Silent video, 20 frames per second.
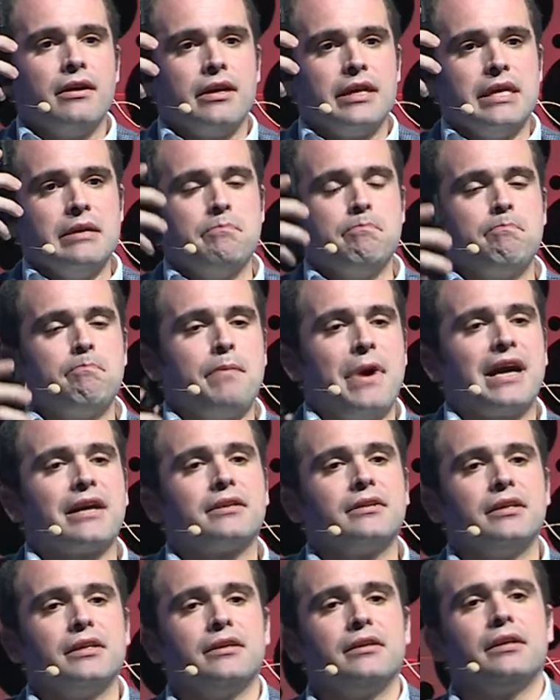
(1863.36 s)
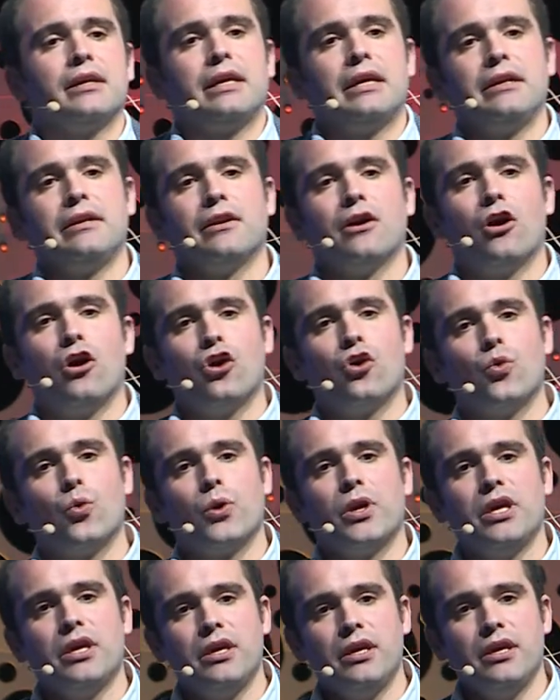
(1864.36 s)
impacting in O
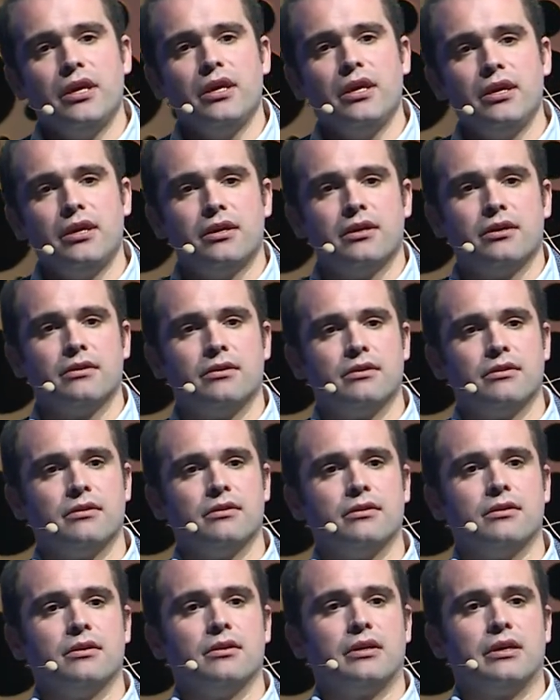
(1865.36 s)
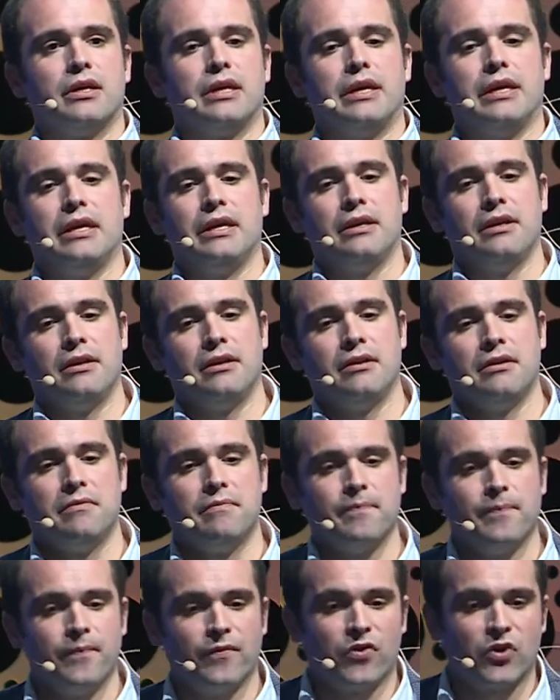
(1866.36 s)
E E.
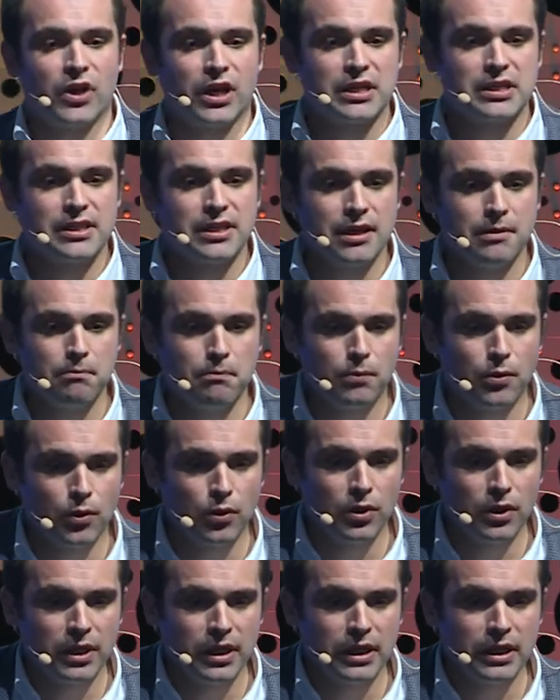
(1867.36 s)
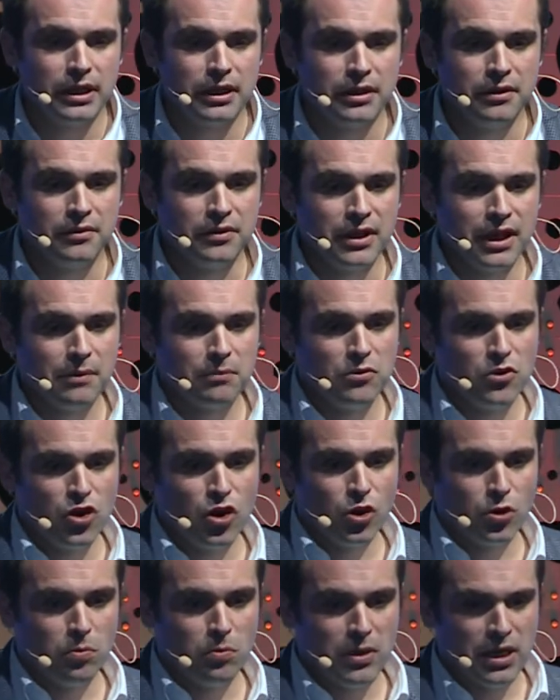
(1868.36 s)
In, for example, in the
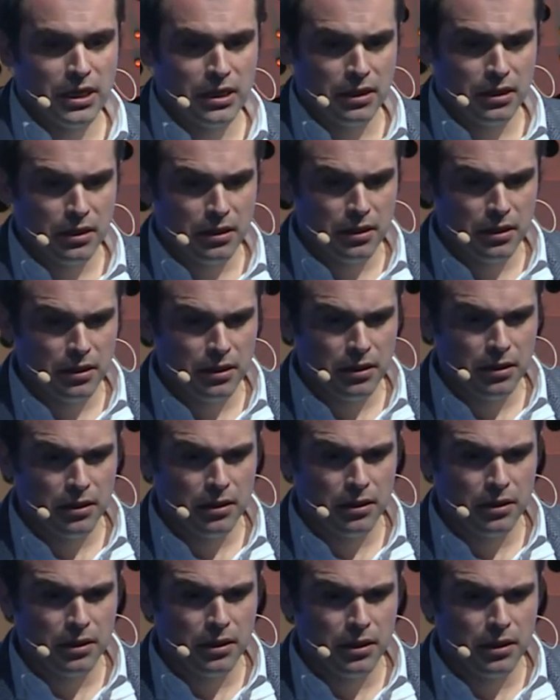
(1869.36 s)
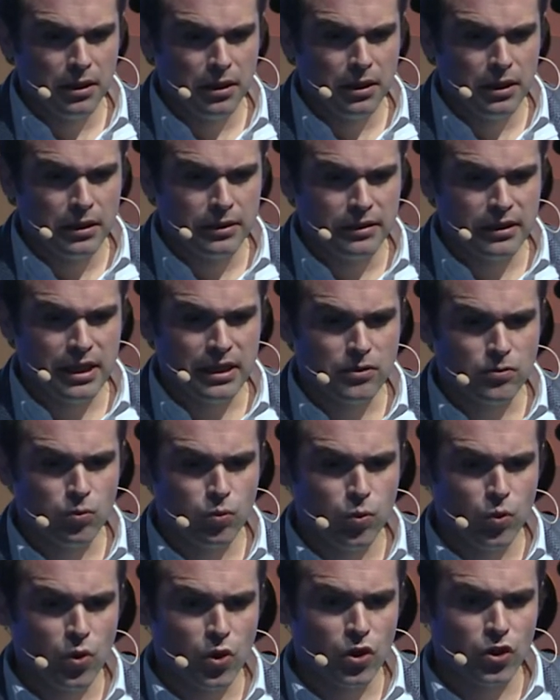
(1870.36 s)
abnormal
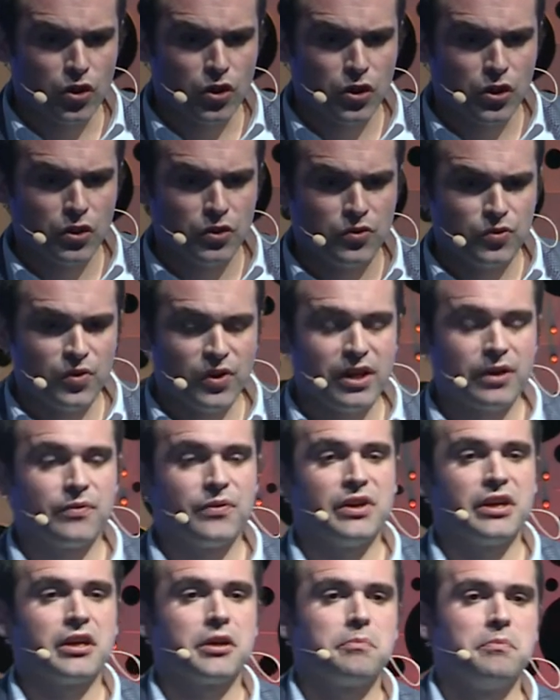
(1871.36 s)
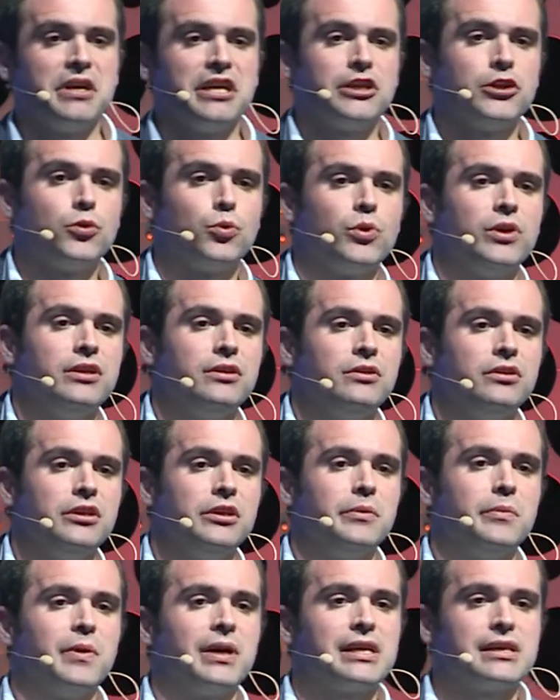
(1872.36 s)
network traffic between
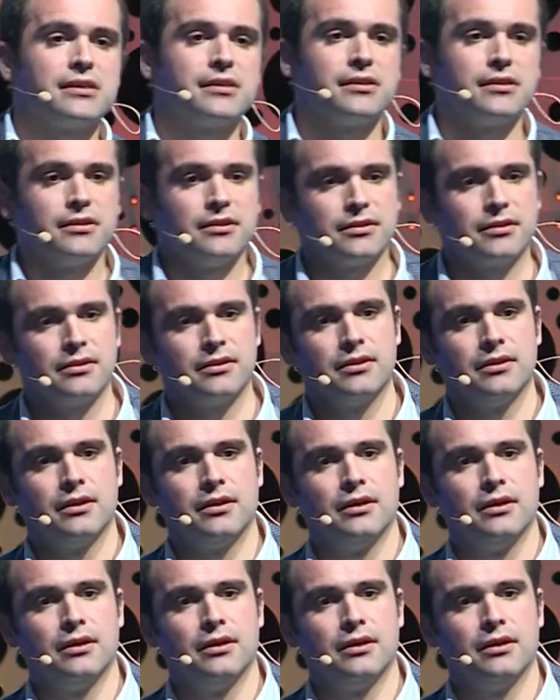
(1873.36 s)
devices